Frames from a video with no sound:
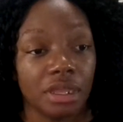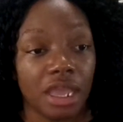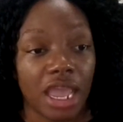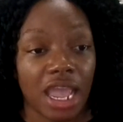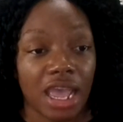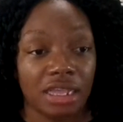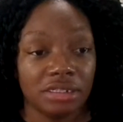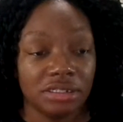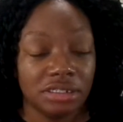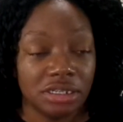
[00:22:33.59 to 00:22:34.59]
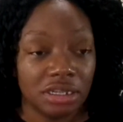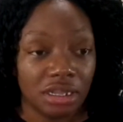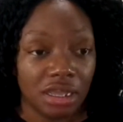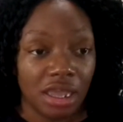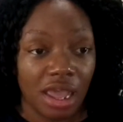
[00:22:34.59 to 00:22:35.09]
and
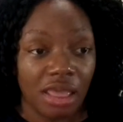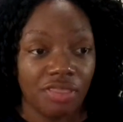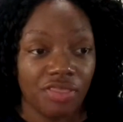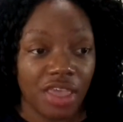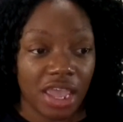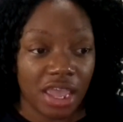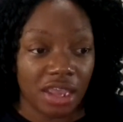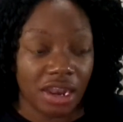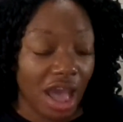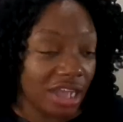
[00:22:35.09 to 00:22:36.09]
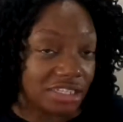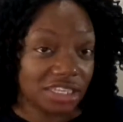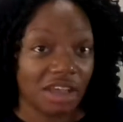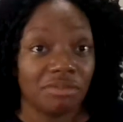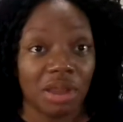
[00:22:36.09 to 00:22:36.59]
then I just
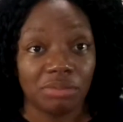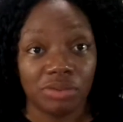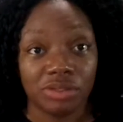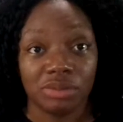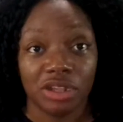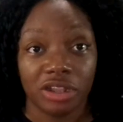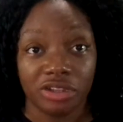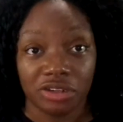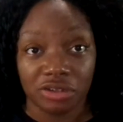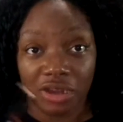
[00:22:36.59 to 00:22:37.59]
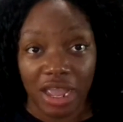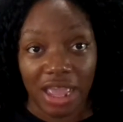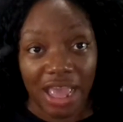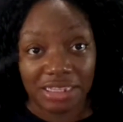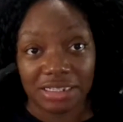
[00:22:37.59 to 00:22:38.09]
have my Prismacolor
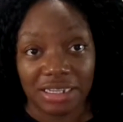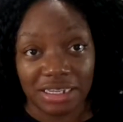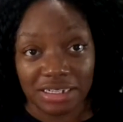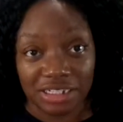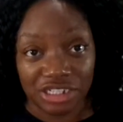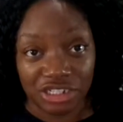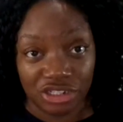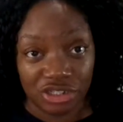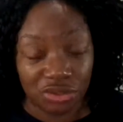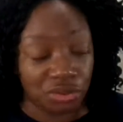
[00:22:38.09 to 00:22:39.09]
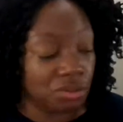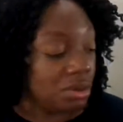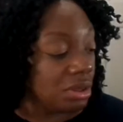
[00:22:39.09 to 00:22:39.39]
as in addition to,